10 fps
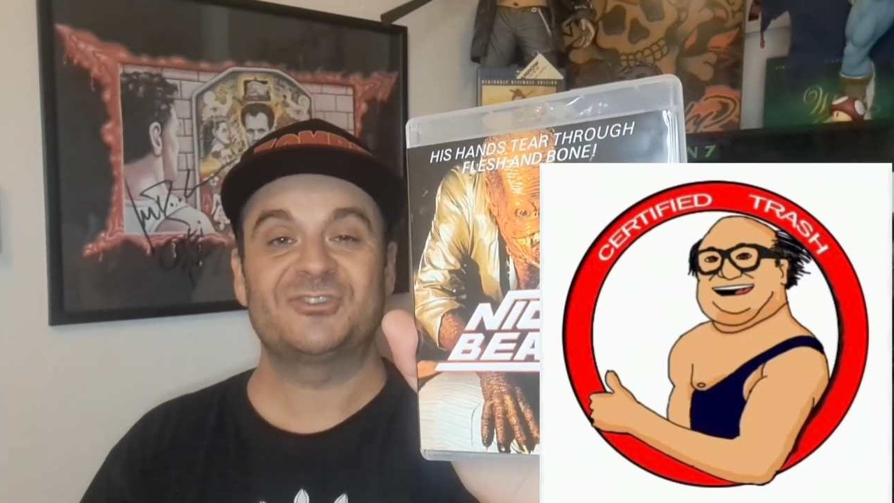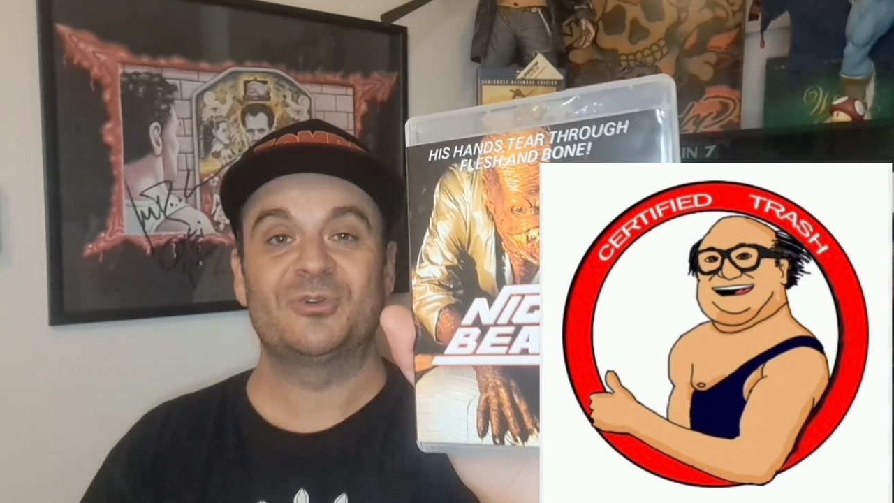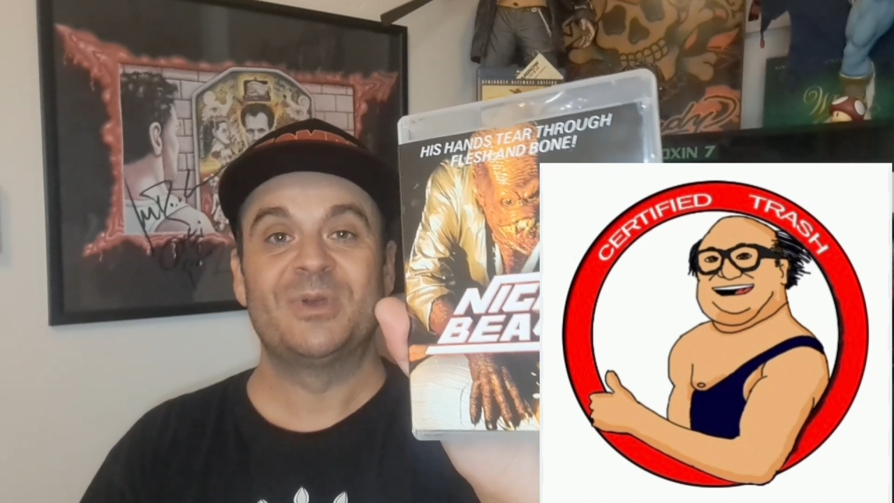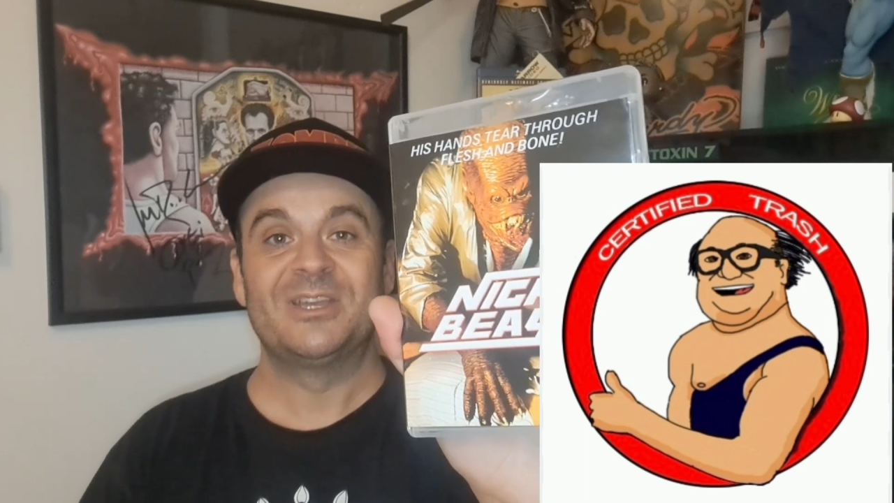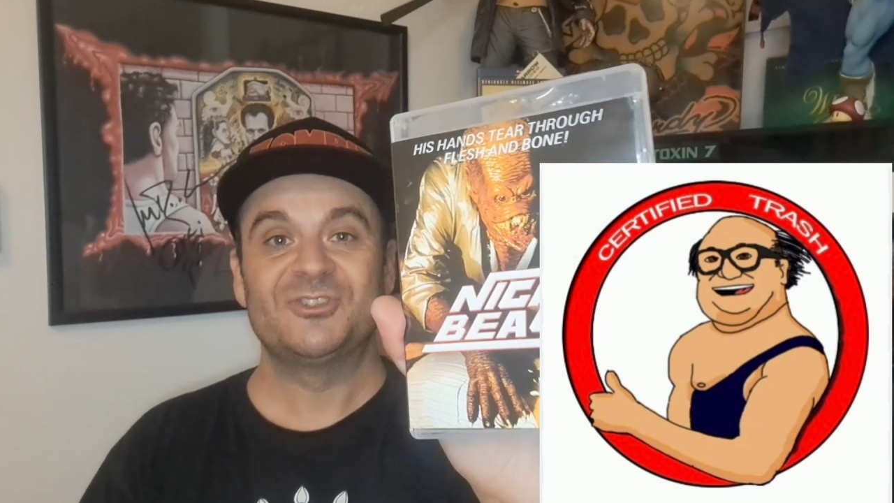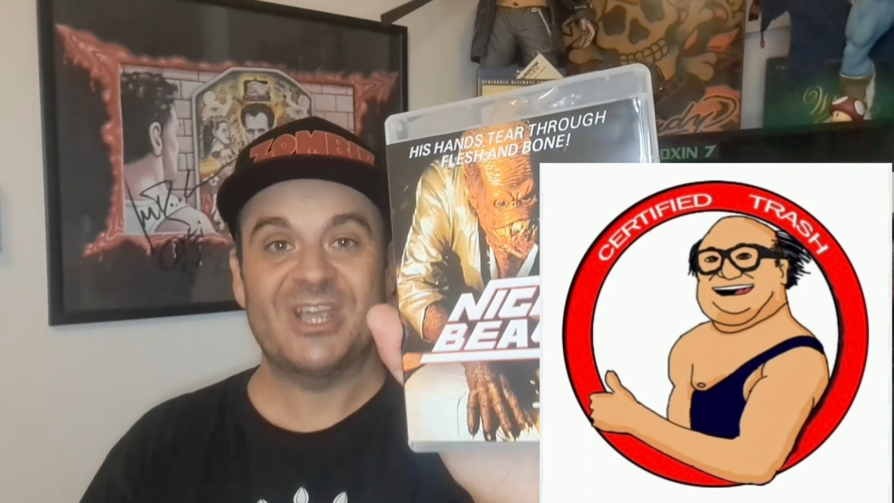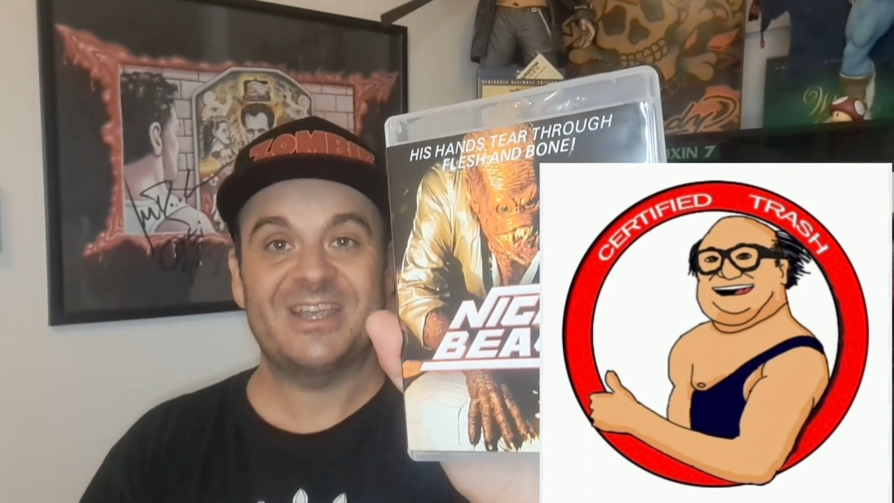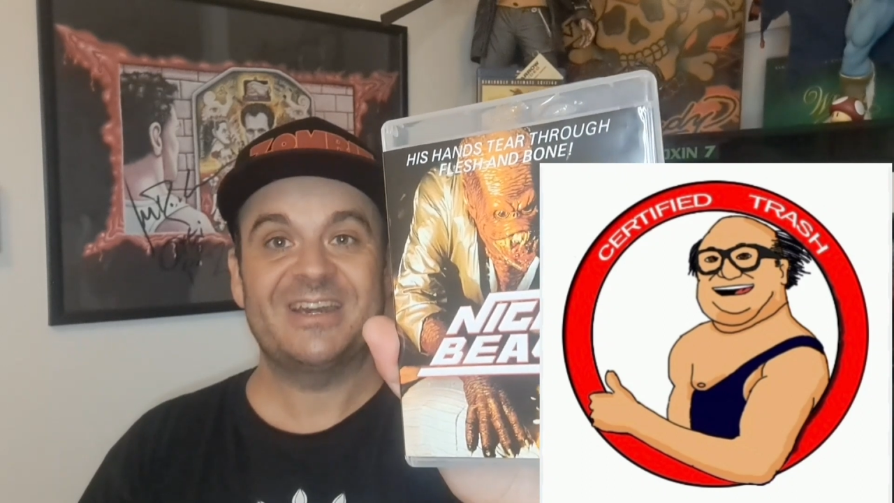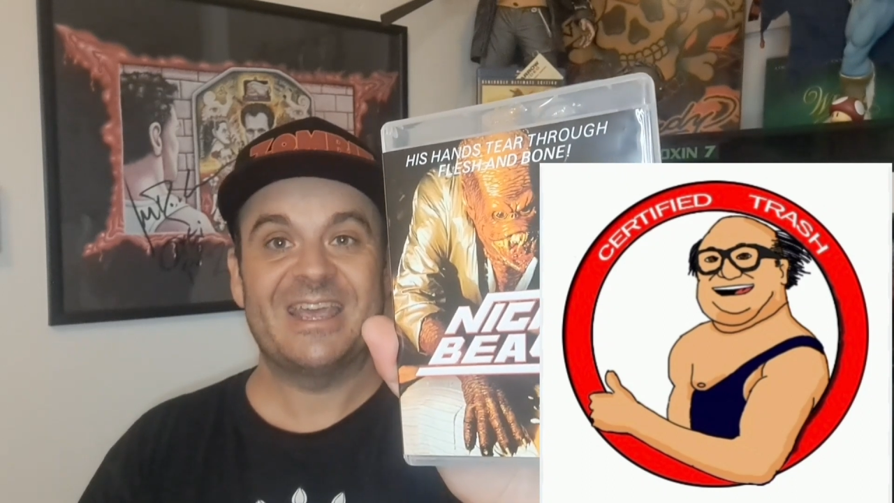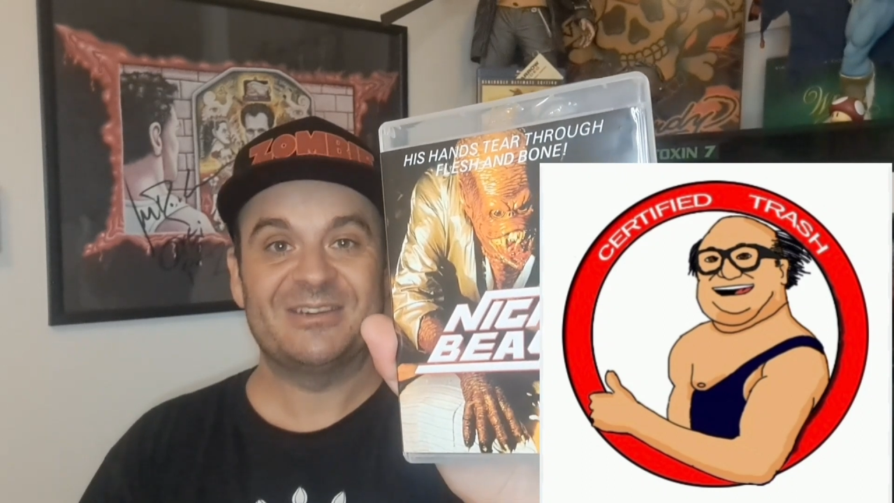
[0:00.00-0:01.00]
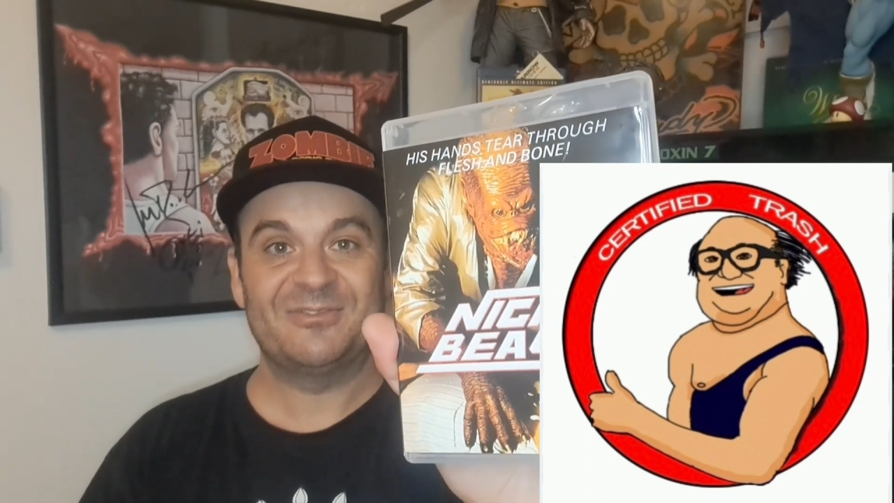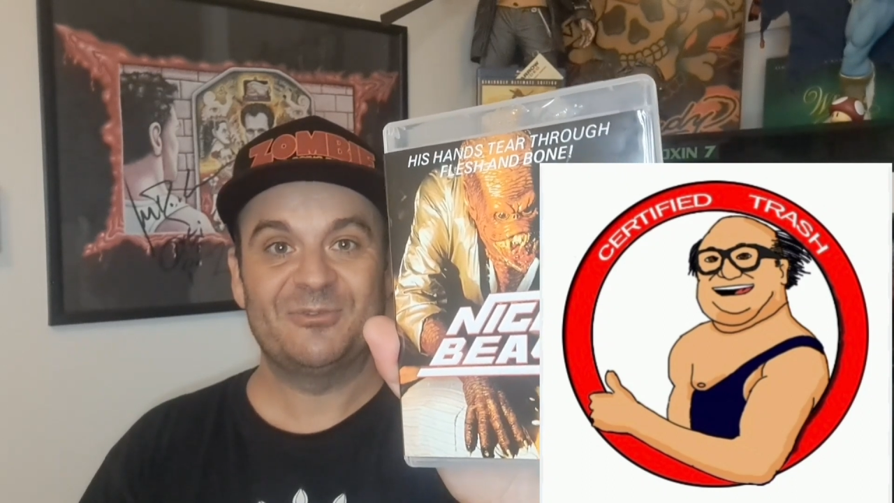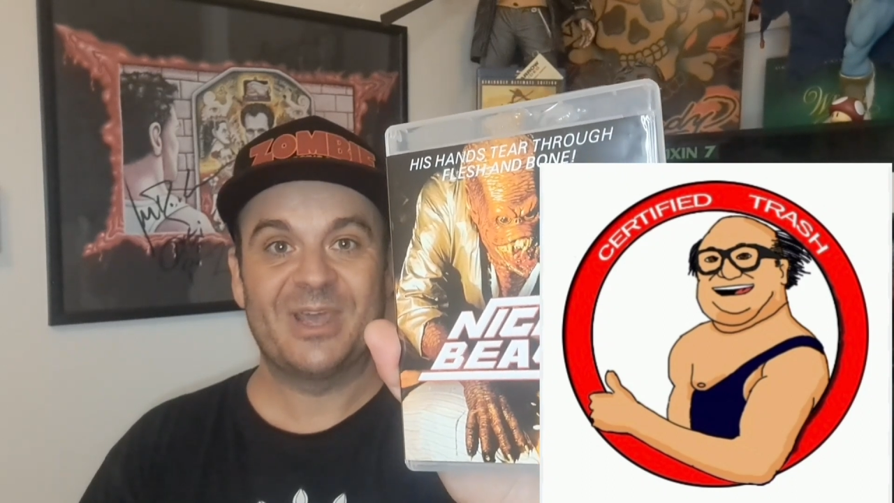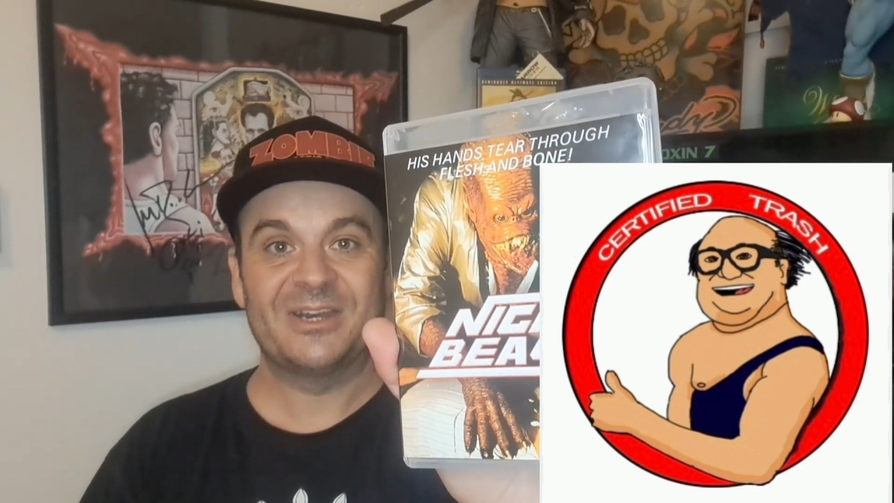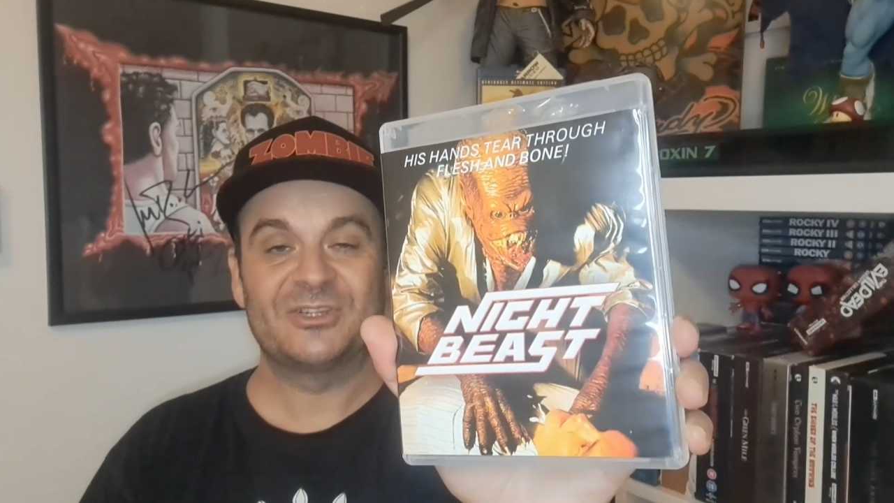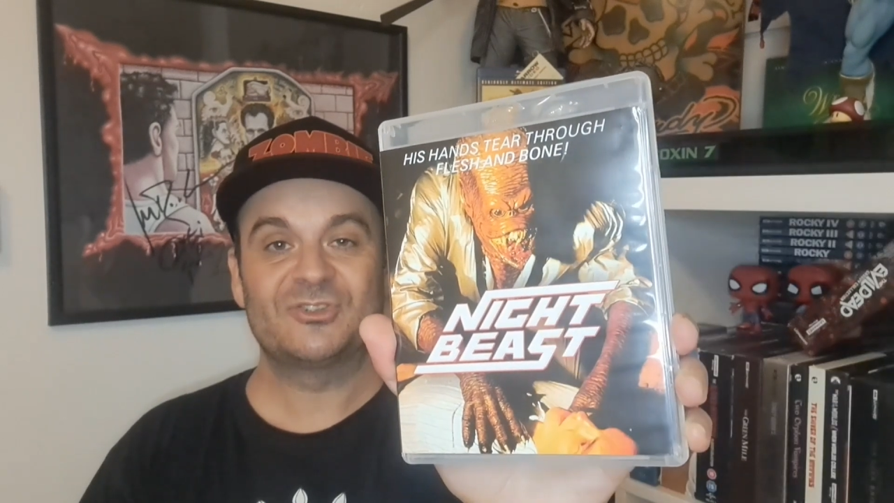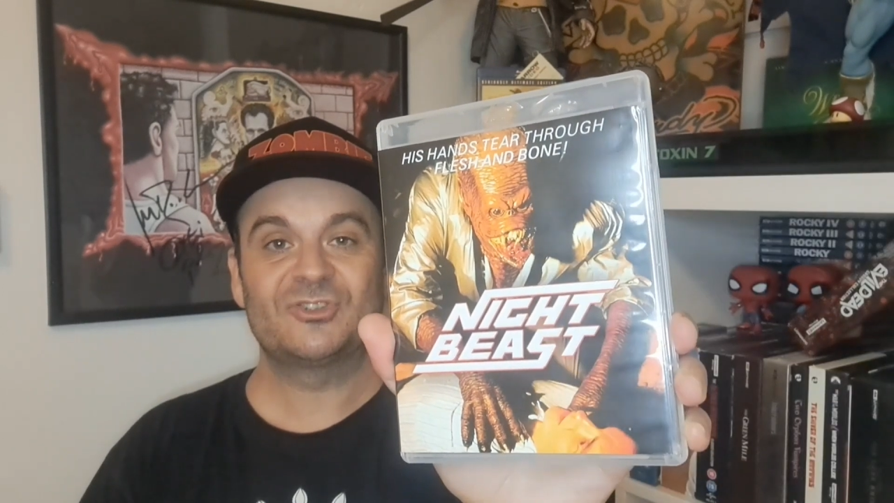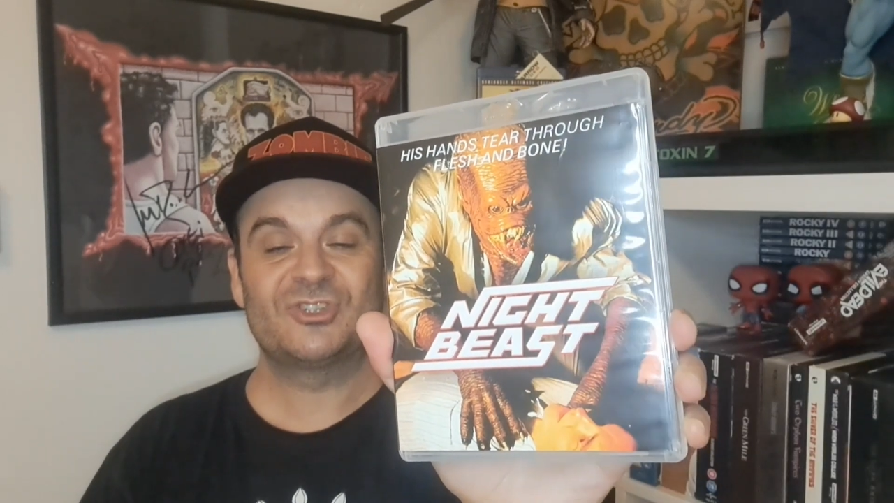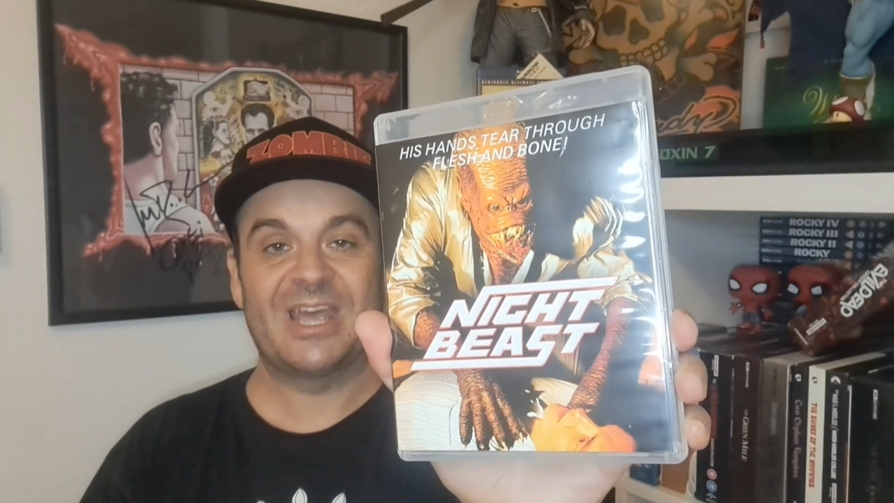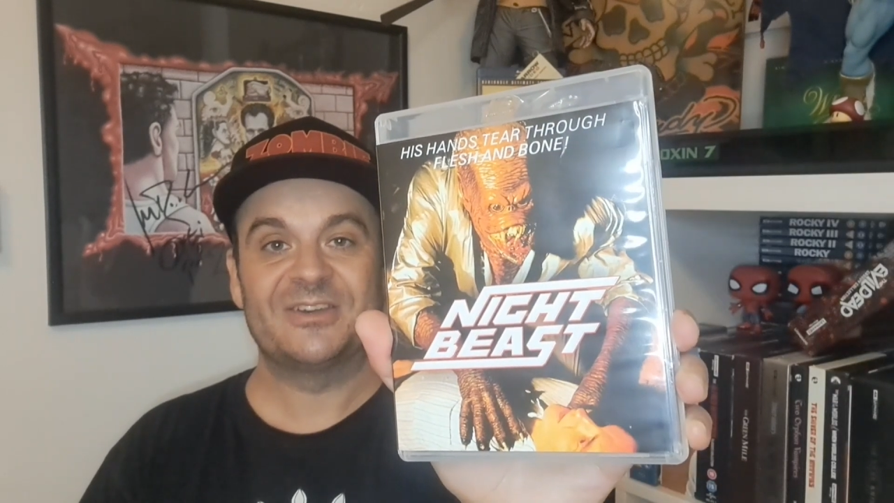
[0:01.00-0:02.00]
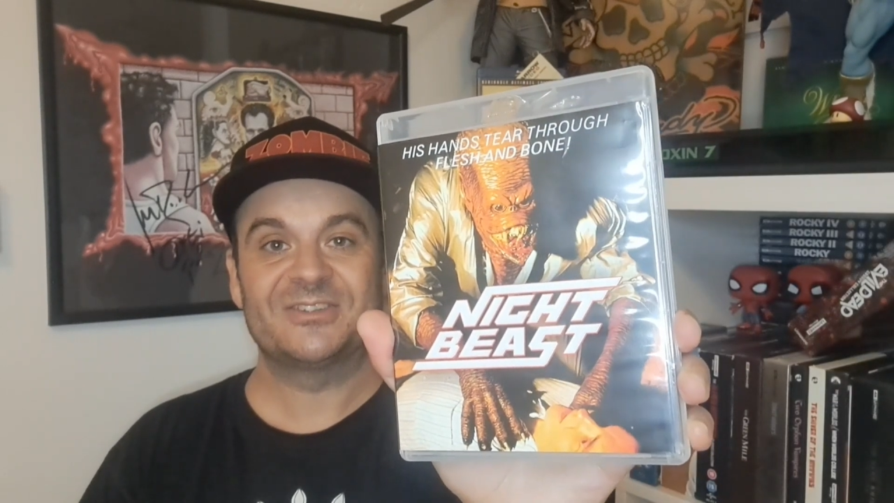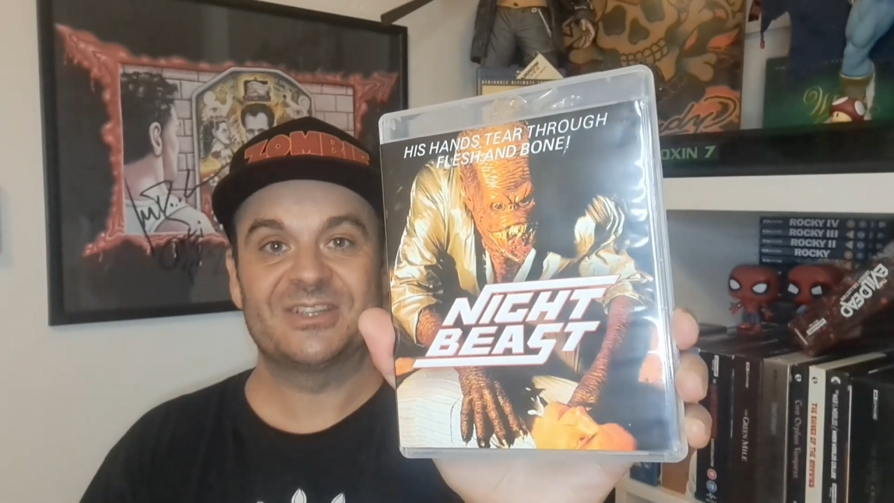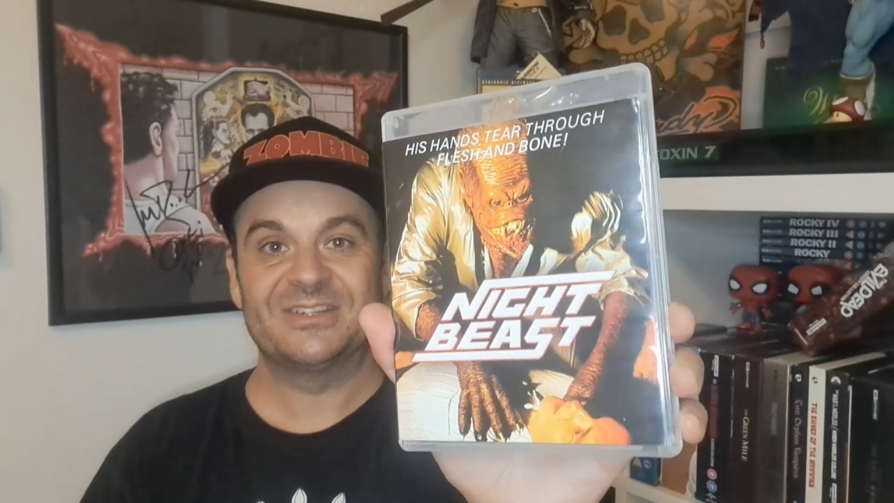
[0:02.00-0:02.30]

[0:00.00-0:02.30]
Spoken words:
So check it out if you get a chance,